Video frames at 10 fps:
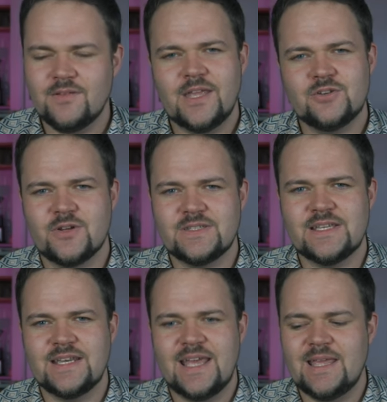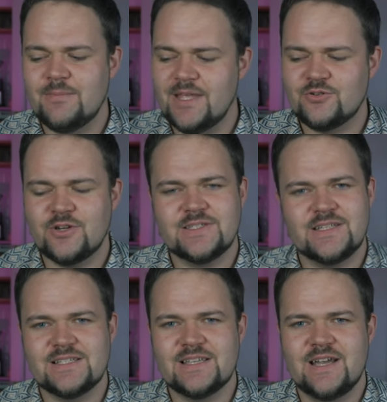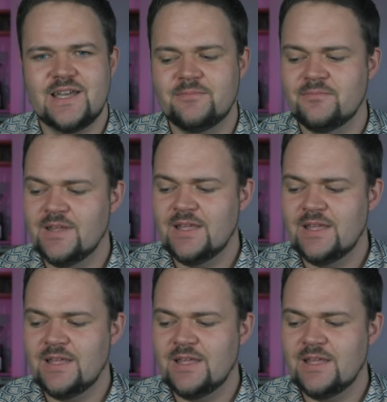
Interesting name, interesting design.